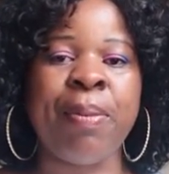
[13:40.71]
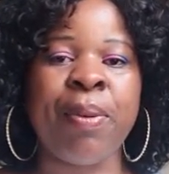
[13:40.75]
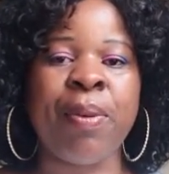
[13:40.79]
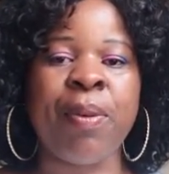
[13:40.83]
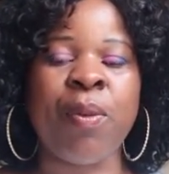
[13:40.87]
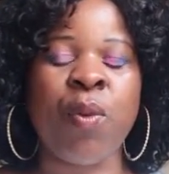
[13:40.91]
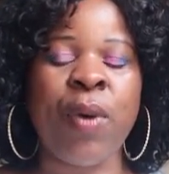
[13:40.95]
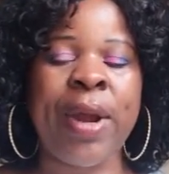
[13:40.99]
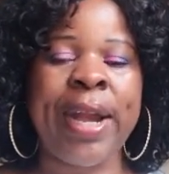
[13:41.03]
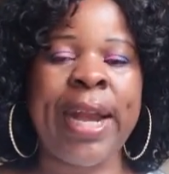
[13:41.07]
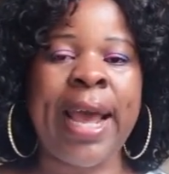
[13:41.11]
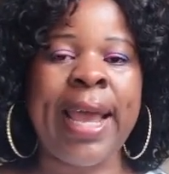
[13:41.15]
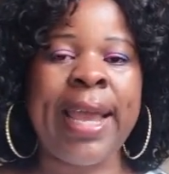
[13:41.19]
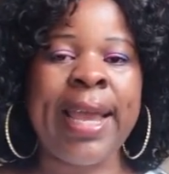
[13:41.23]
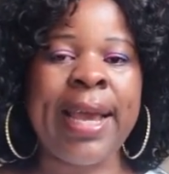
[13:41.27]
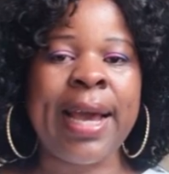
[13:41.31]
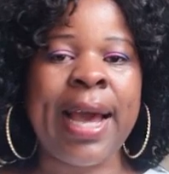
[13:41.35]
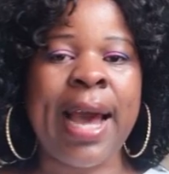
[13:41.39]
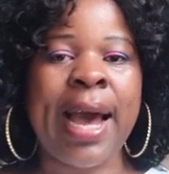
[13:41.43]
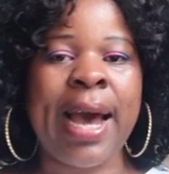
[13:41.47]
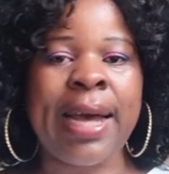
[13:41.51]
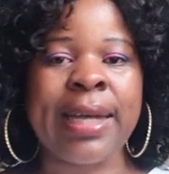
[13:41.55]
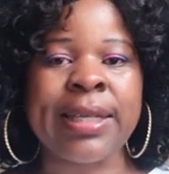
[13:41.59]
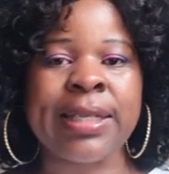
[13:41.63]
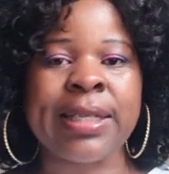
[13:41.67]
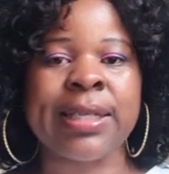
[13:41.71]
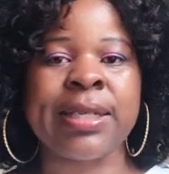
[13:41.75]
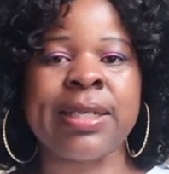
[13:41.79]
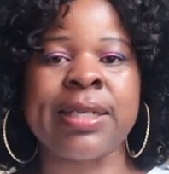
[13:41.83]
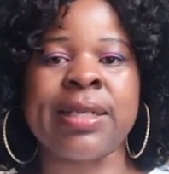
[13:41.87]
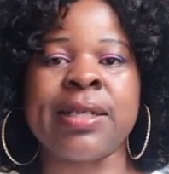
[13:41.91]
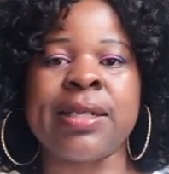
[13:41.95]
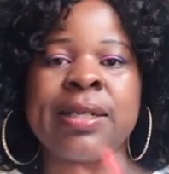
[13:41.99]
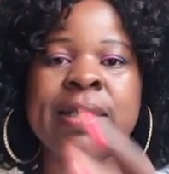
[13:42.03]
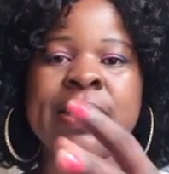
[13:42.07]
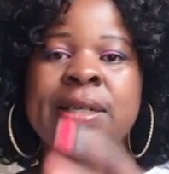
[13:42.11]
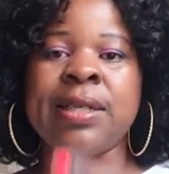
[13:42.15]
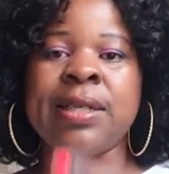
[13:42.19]
when I
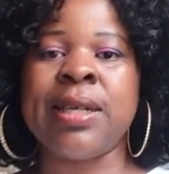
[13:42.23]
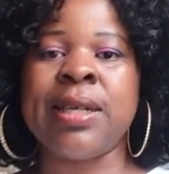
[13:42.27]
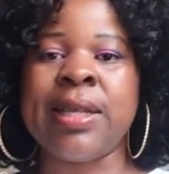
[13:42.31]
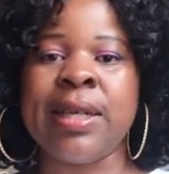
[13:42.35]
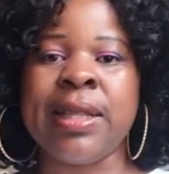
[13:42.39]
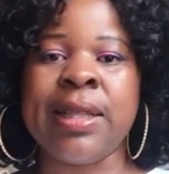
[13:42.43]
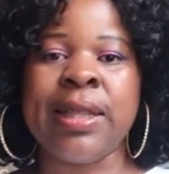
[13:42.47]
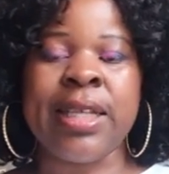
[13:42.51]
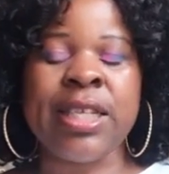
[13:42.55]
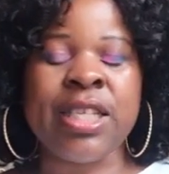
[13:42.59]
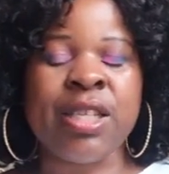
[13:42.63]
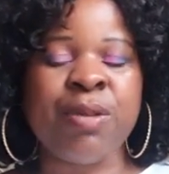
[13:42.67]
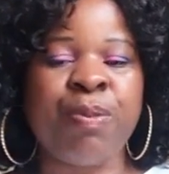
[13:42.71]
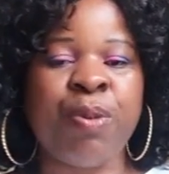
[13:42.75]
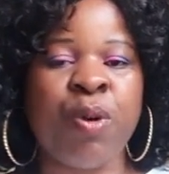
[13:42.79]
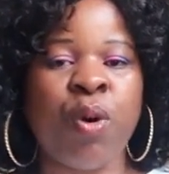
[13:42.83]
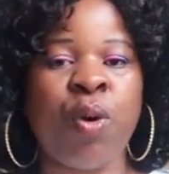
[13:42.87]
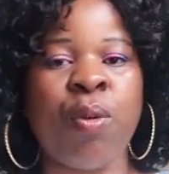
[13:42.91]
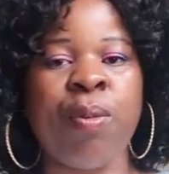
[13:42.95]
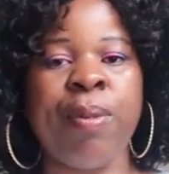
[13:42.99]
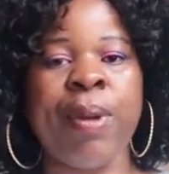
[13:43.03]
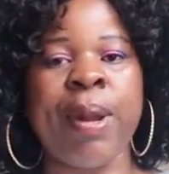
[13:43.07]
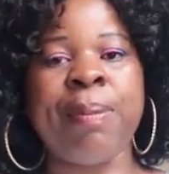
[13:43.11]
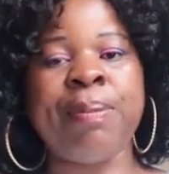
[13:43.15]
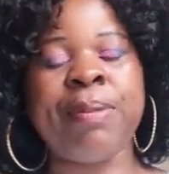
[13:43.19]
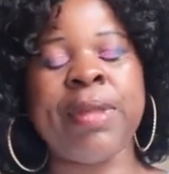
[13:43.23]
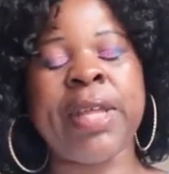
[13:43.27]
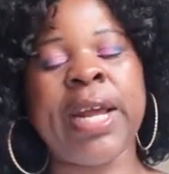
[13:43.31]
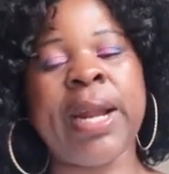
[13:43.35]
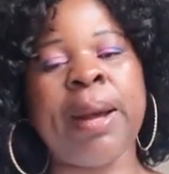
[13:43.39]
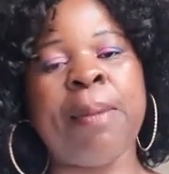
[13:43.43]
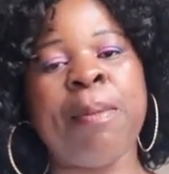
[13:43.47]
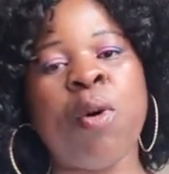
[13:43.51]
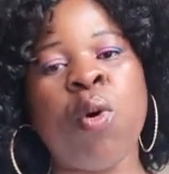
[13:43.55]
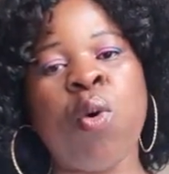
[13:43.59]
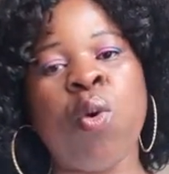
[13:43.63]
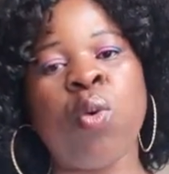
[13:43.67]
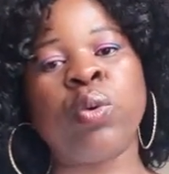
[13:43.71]
cast this problem that
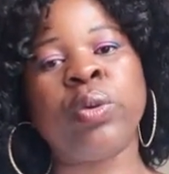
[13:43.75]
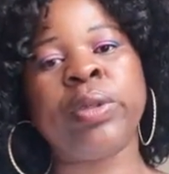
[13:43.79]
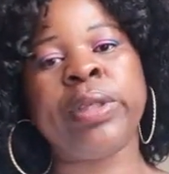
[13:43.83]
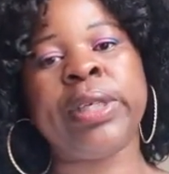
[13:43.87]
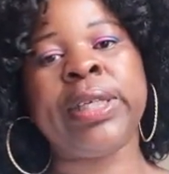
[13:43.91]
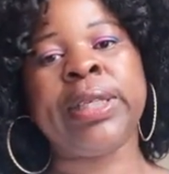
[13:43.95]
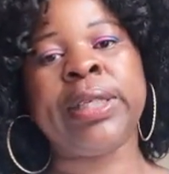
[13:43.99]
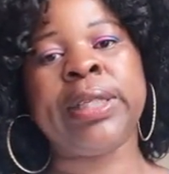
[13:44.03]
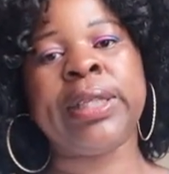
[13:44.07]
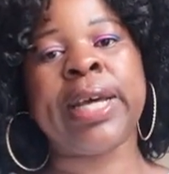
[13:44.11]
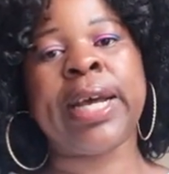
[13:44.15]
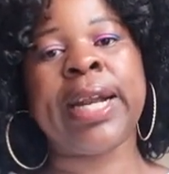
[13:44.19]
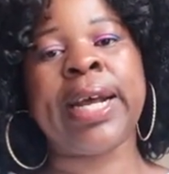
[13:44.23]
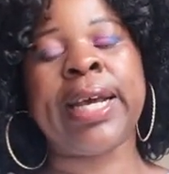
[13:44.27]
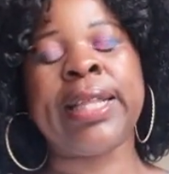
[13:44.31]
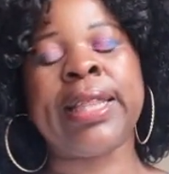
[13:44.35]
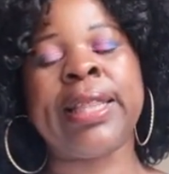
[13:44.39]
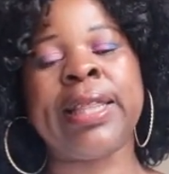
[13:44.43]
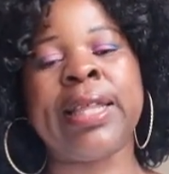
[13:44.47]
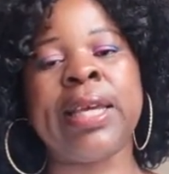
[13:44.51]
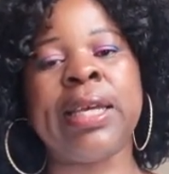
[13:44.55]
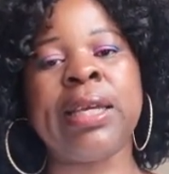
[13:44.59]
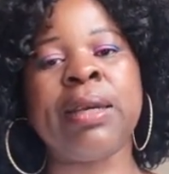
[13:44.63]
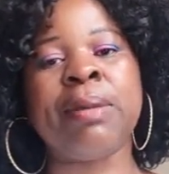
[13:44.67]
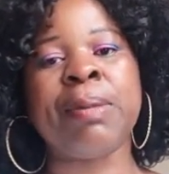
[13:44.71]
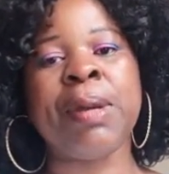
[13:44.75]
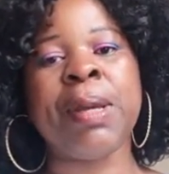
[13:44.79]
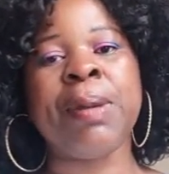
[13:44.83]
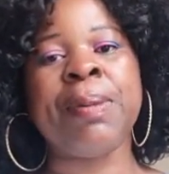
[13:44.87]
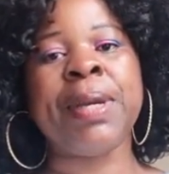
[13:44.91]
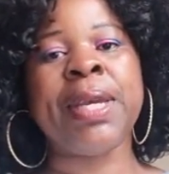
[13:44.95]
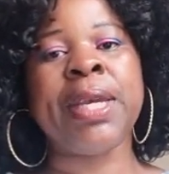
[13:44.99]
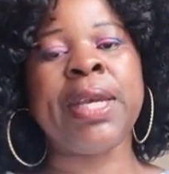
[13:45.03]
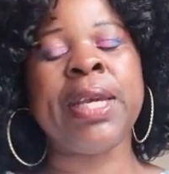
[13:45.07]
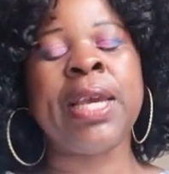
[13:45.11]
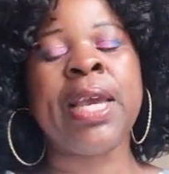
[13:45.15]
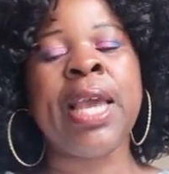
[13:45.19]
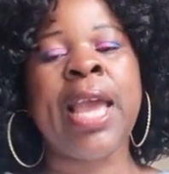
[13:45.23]
I'm holding, that I think
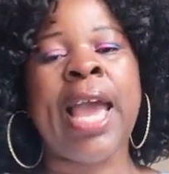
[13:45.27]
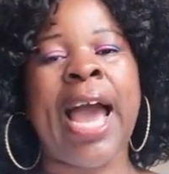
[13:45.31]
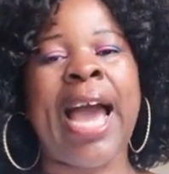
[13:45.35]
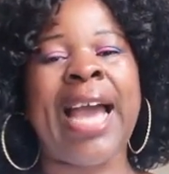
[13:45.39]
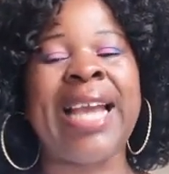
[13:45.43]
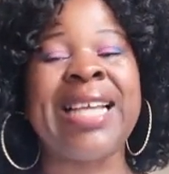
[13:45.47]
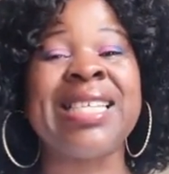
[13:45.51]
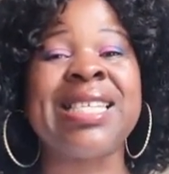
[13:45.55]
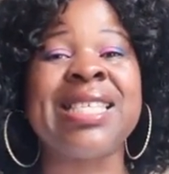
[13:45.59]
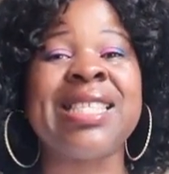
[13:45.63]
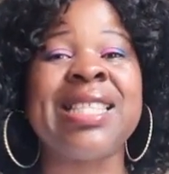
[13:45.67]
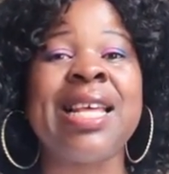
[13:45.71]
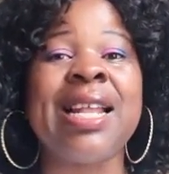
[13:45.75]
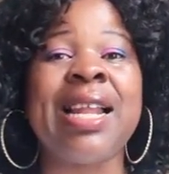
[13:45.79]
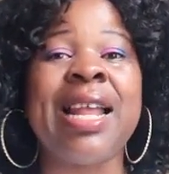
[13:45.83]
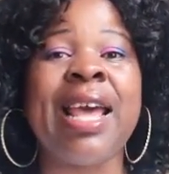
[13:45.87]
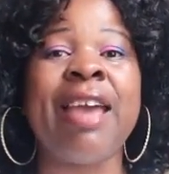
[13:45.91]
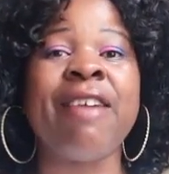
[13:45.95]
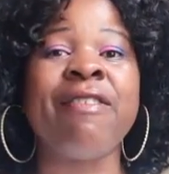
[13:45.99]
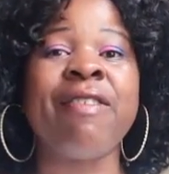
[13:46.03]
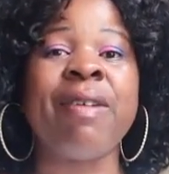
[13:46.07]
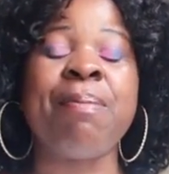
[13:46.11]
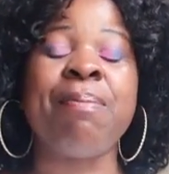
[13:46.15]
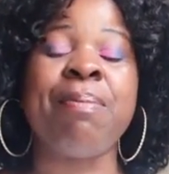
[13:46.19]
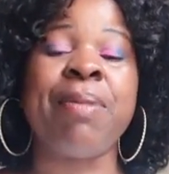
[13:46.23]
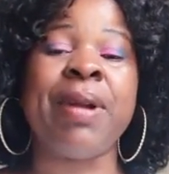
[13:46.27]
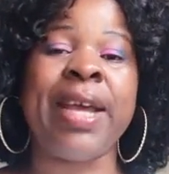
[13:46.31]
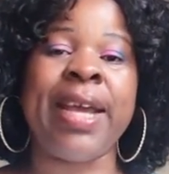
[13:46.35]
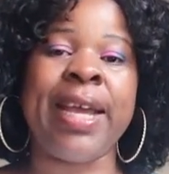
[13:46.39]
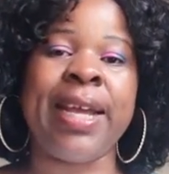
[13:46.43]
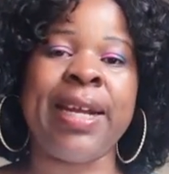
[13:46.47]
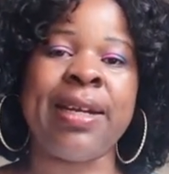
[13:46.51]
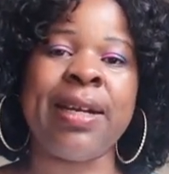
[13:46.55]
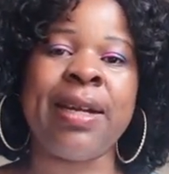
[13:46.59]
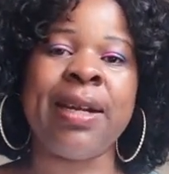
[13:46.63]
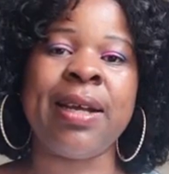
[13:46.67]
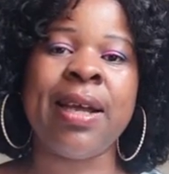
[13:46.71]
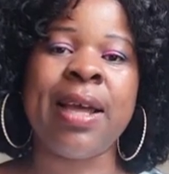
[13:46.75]
maybe I still have a
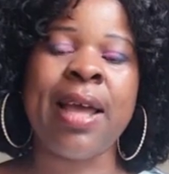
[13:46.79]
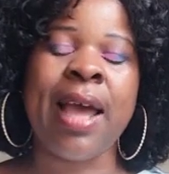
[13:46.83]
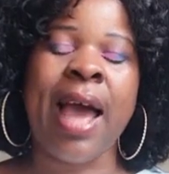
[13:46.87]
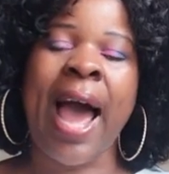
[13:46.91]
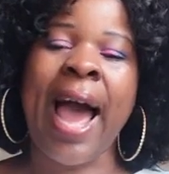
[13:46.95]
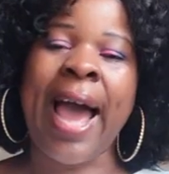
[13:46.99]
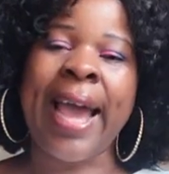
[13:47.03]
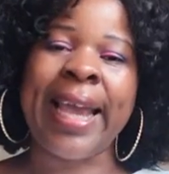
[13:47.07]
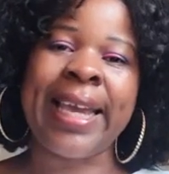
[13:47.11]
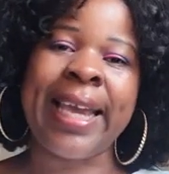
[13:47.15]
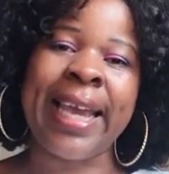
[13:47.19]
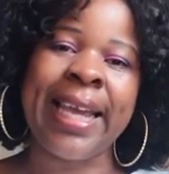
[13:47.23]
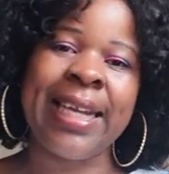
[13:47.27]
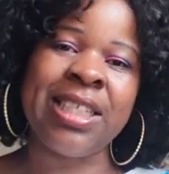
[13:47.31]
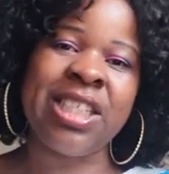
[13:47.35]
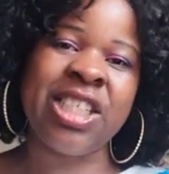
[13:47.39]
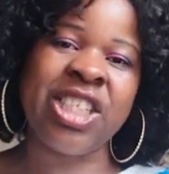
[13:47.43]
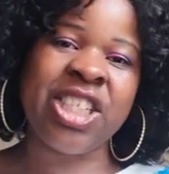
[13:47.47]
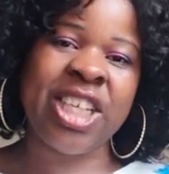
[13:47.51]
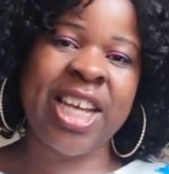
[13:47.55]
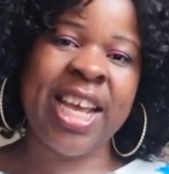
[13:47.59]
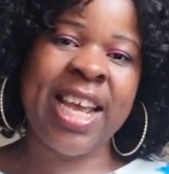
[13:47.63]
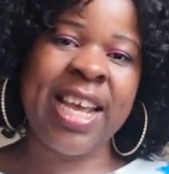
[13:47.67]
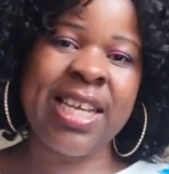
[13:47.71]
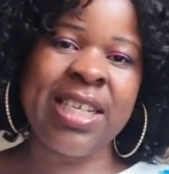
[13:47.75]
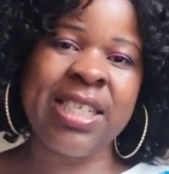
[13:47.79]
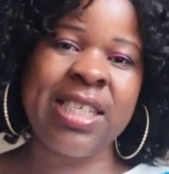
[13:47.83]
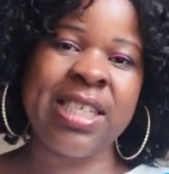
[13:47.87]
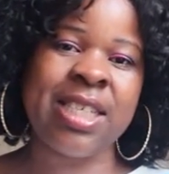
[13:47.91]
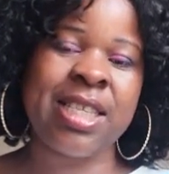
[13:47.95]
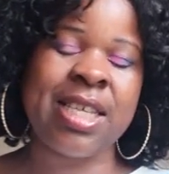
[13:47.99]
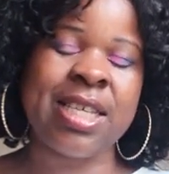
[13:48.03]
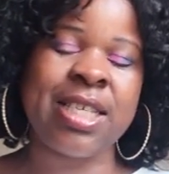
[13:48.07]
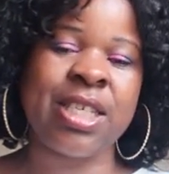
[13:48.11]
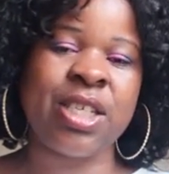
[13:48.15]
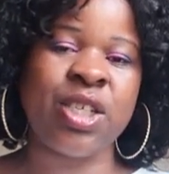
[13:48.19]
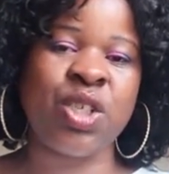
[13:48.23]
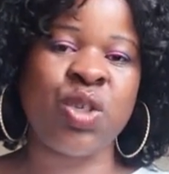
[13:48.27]
plan, I can change
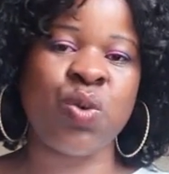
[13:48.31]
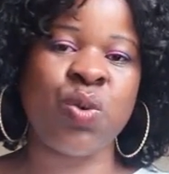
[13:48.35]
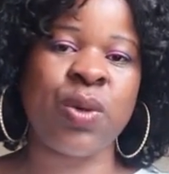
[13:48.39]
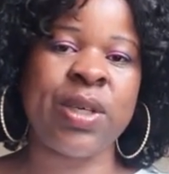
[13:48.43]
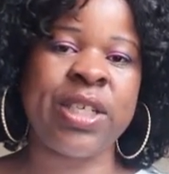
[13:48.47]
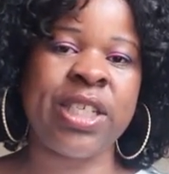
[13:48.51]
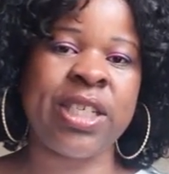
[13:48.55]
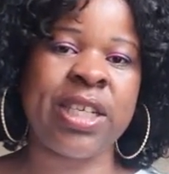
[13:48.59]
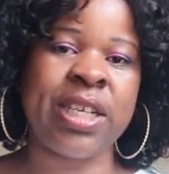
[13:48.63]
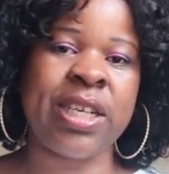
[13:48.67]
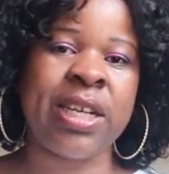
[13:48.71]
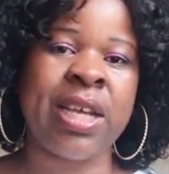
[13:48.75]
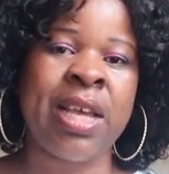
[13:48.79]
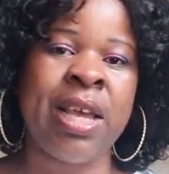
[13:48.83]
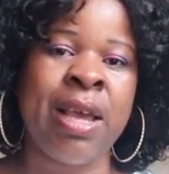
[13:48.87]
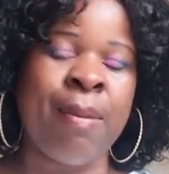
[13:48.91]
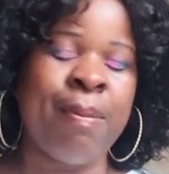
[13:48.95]
the situation.